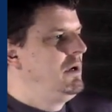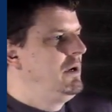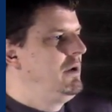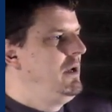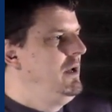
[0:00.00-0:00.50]

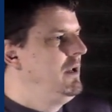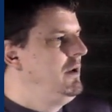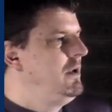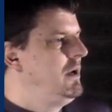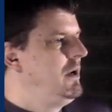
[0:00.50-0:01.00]
Uh,
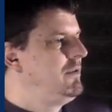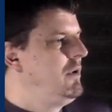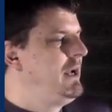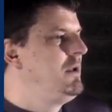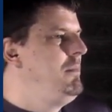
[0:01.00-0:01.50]
and uh, so
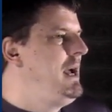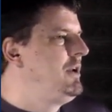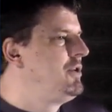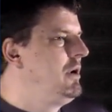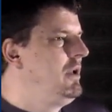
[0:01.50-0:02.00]
I can
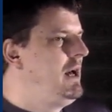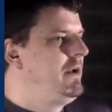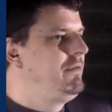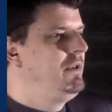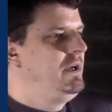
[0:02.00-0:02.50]
match on a lot of